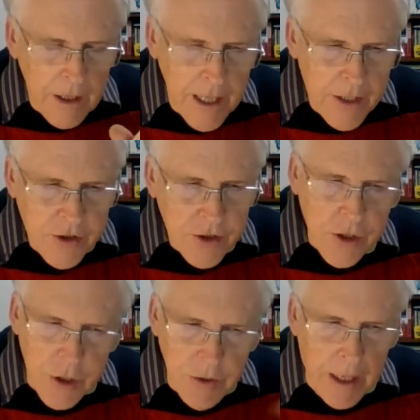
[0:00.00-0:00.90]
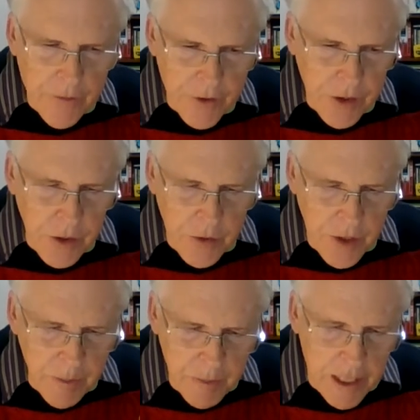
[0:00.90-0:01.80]
Yes, you do have to do
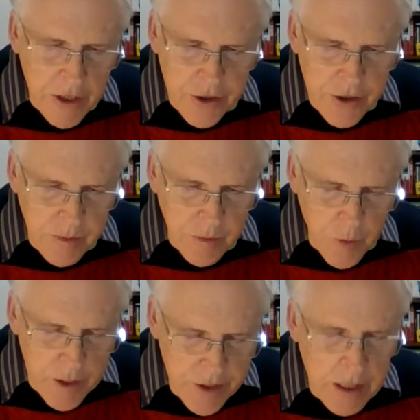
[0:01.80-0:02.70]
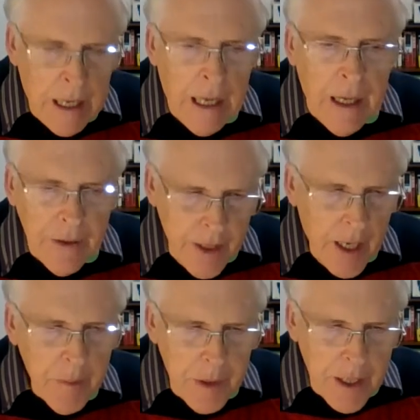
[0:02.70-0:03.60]
the plagiarism quiz,
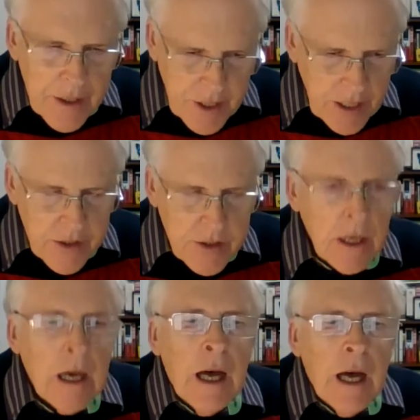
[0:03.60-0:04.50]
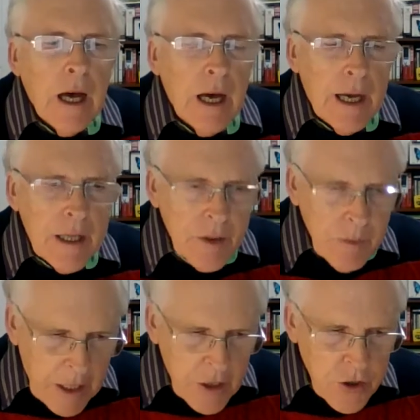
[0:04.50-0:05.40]
the APA 6th, and
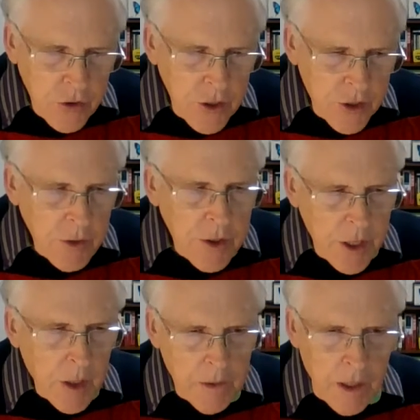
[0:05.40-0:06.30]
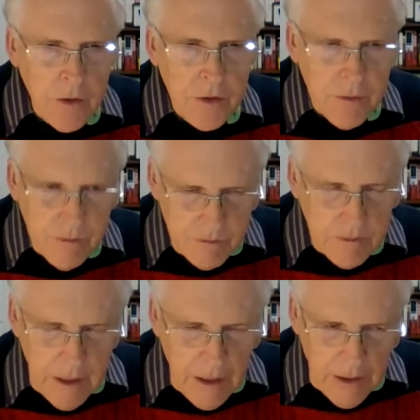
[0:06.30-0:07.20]
make sure you do it and upload
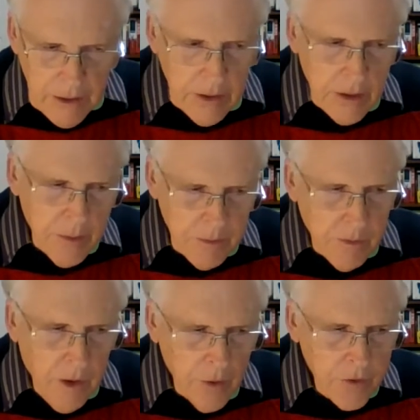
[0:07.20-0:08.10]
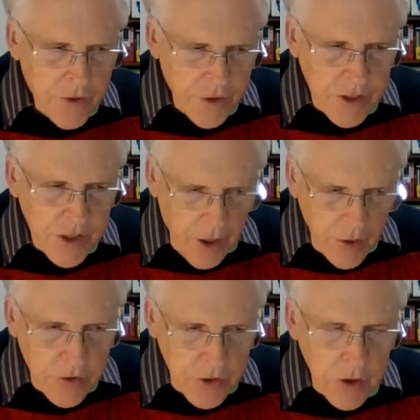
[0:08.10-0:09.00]

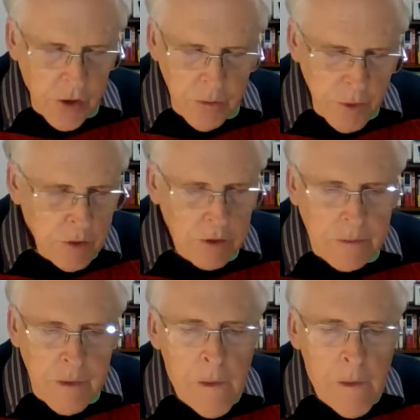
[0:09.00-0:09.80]
onto your Moodle.